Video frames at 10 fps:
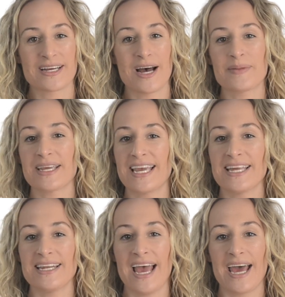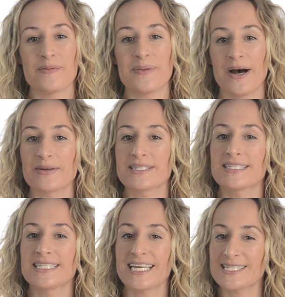coming in at about
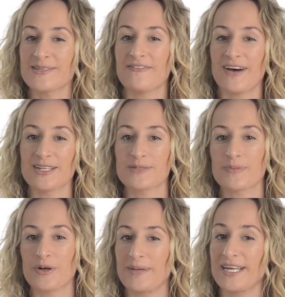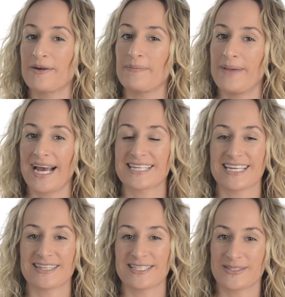six volts per meter max
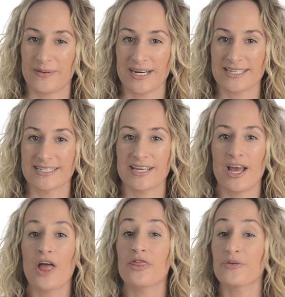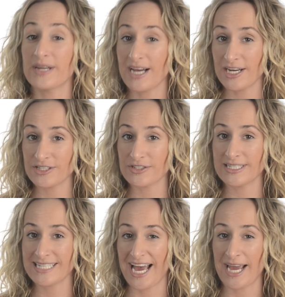at the source, three hundred
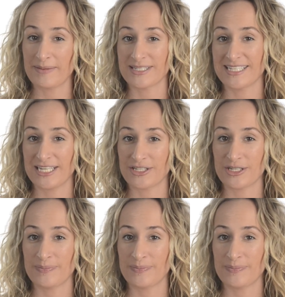times nature's